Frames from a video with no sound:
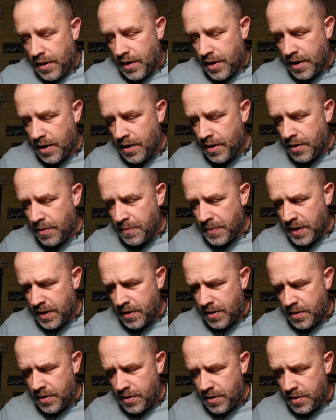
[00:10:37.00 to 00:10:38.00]

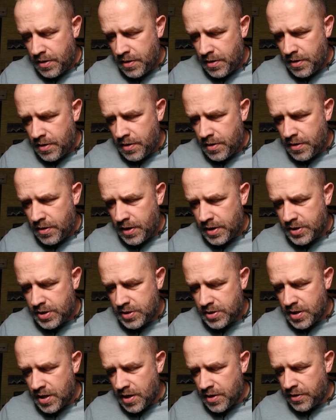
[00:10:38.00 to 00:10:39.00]
Let's
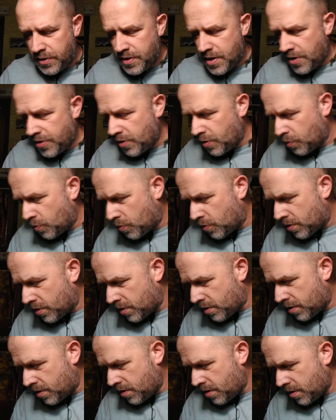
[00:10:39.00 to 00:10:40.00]
see, another
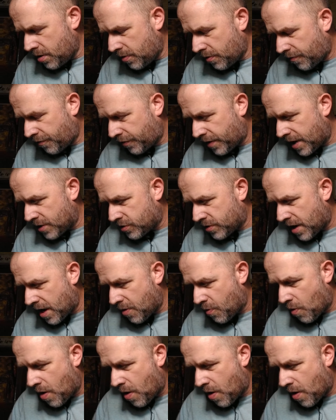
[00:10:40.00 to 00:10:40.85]
one, flashlight